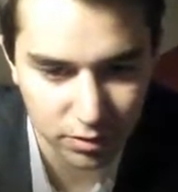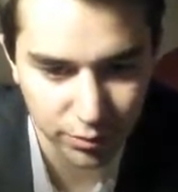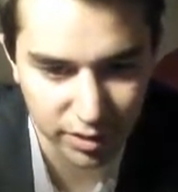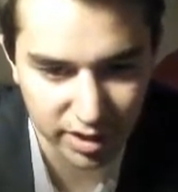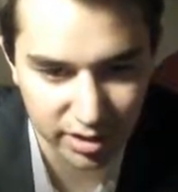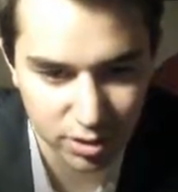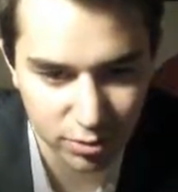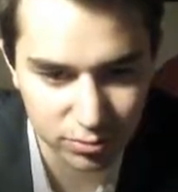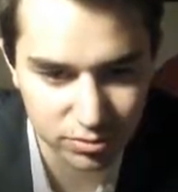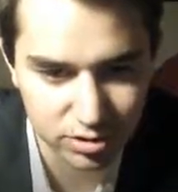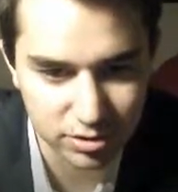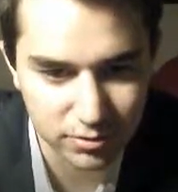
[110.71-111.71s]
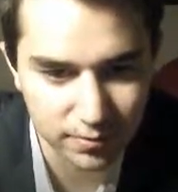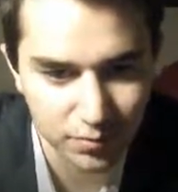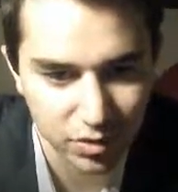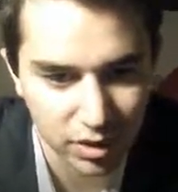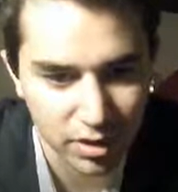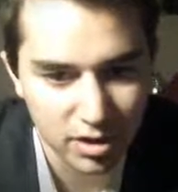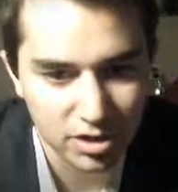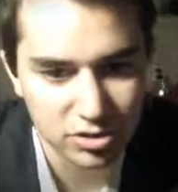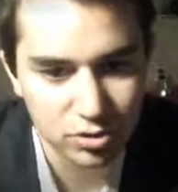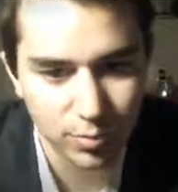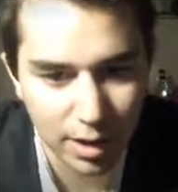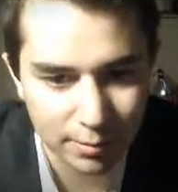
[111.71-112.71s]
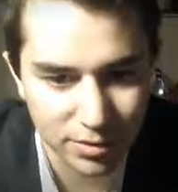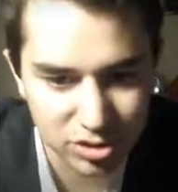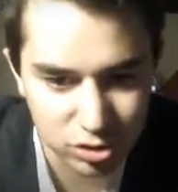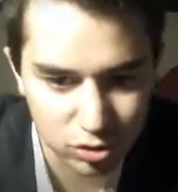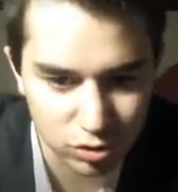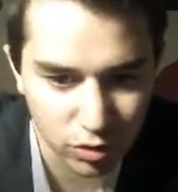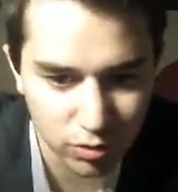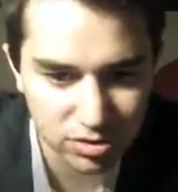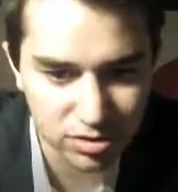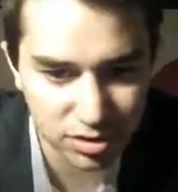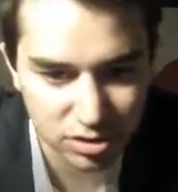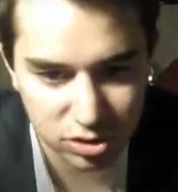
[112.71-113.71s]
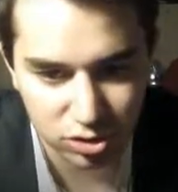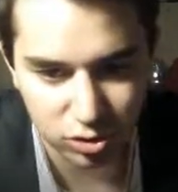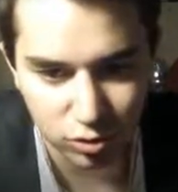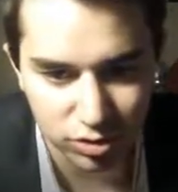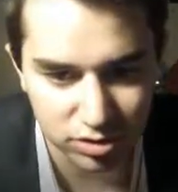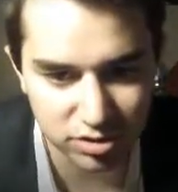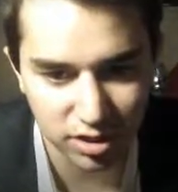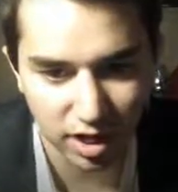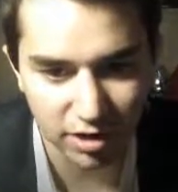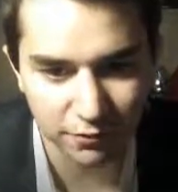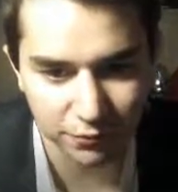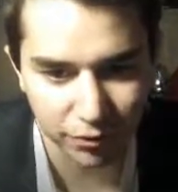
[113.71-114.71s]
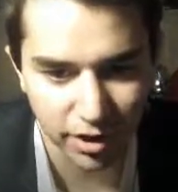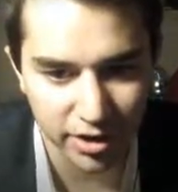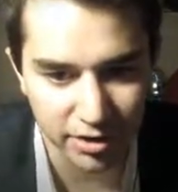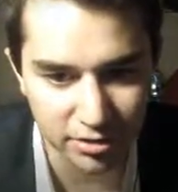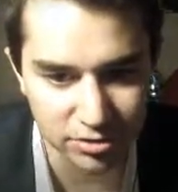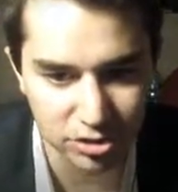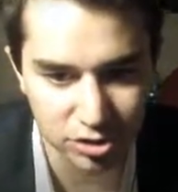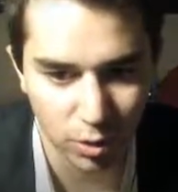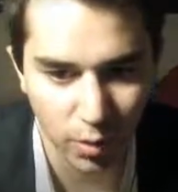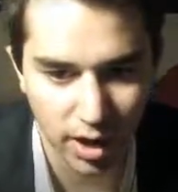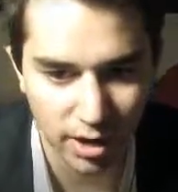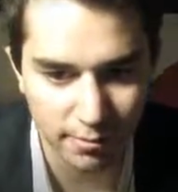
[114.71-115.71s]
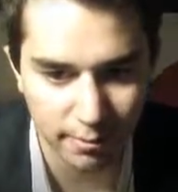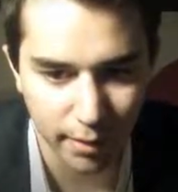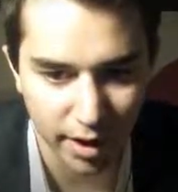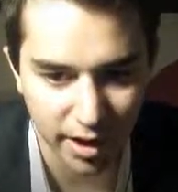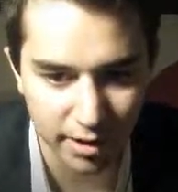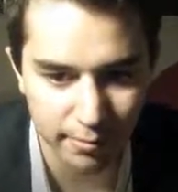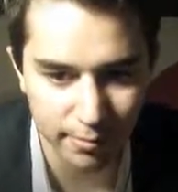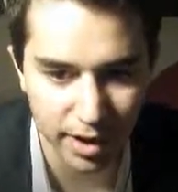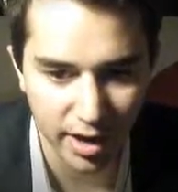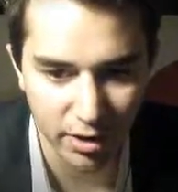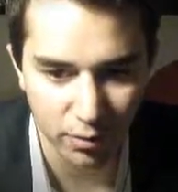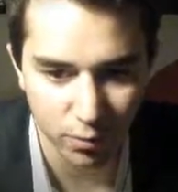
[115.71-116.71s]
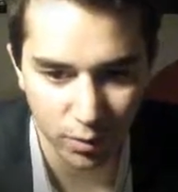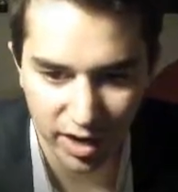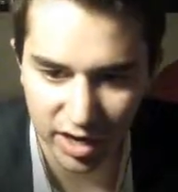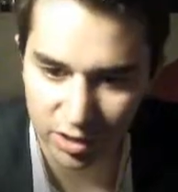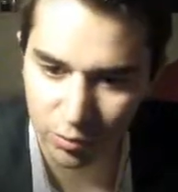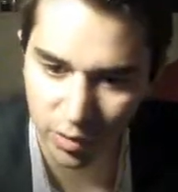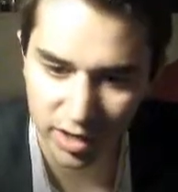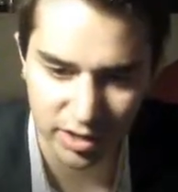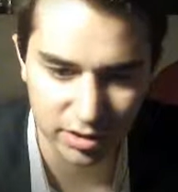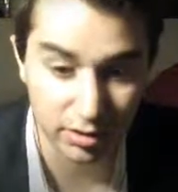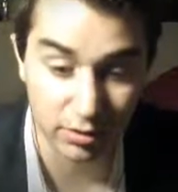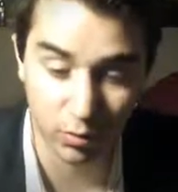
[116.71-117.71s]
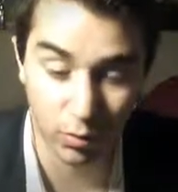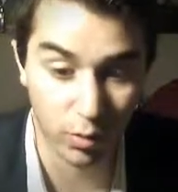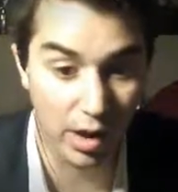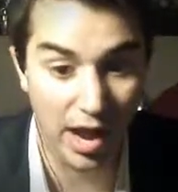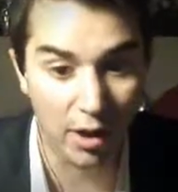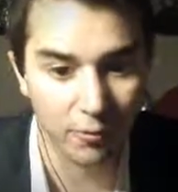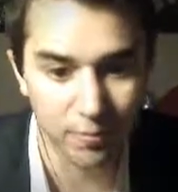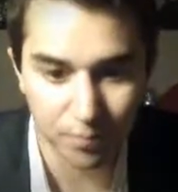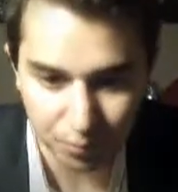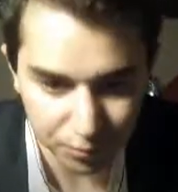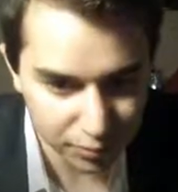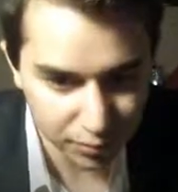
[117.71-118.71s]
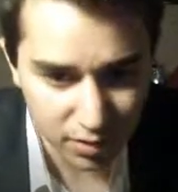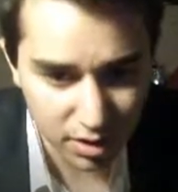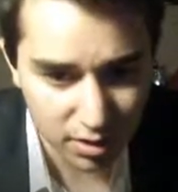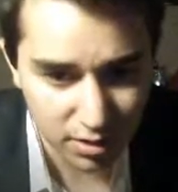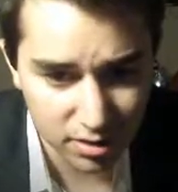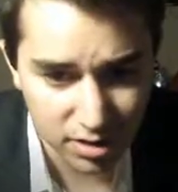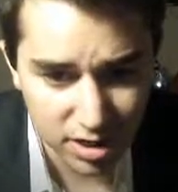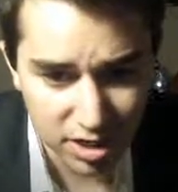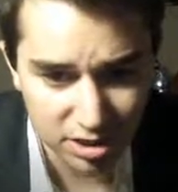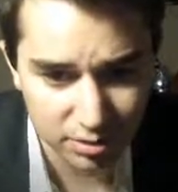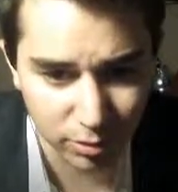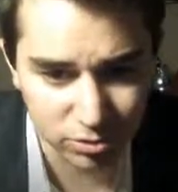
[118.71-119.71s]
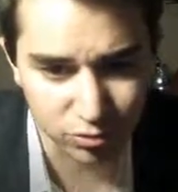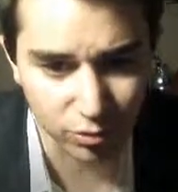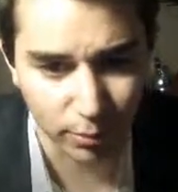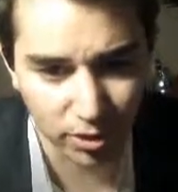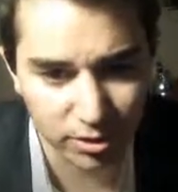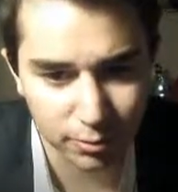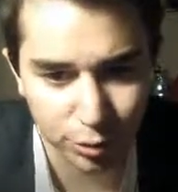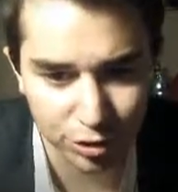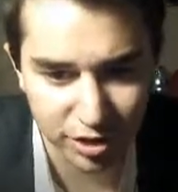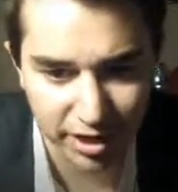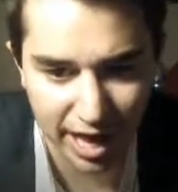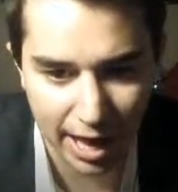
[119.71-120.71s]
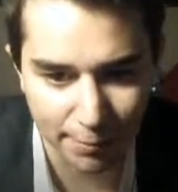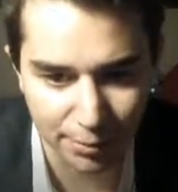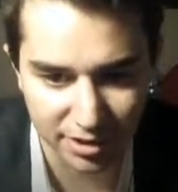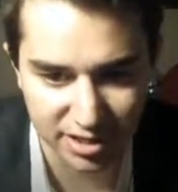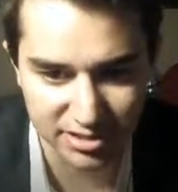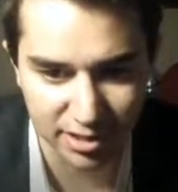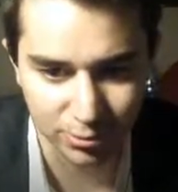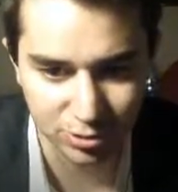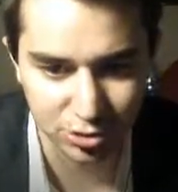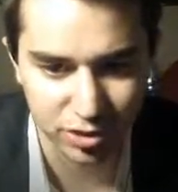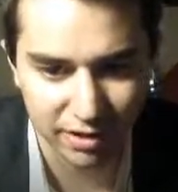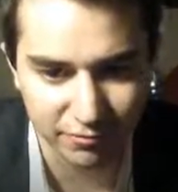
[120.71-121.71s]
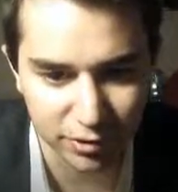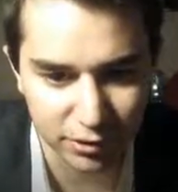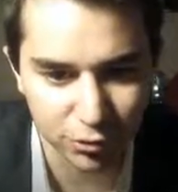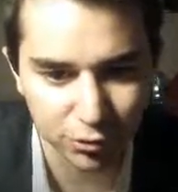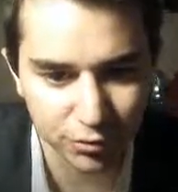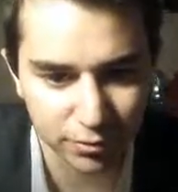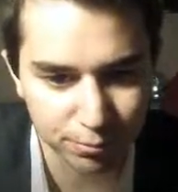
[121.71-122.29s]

We got a note. To my most trusted student and friend, Joanne My May Way Wow. The most remarkable thing happened as I was traveling through the